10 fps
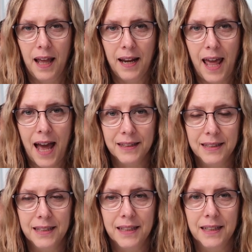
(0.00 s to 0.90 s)
and
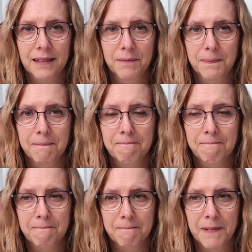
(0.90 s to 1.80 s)
asking
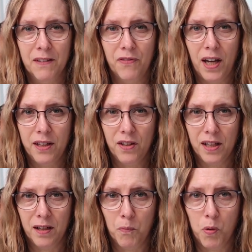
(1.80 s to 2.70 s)
if I could
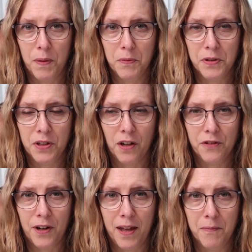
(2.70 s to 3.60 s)
get an appointment with
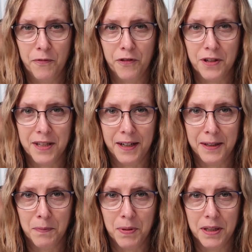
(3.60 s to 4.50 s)
Dr. M for a
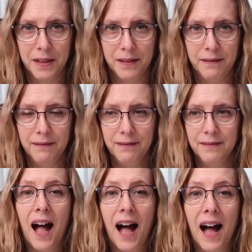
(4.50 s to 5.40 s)
second opinion.
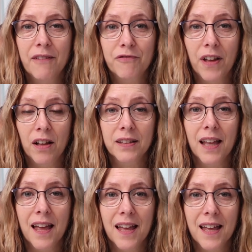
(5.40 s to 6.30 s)
I felt
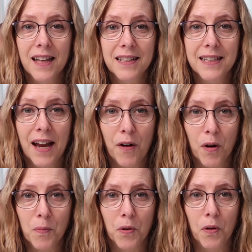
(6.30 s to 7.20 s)

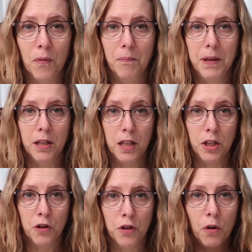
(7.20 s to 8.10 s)
terrible, but
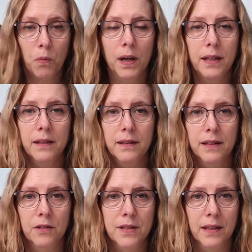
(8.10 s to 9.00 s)
you know what?
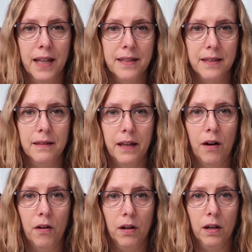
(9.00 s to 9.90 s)
There's a lesson
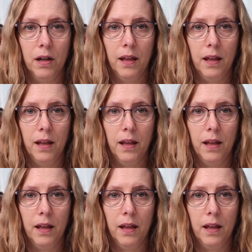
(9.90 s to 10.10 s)
there.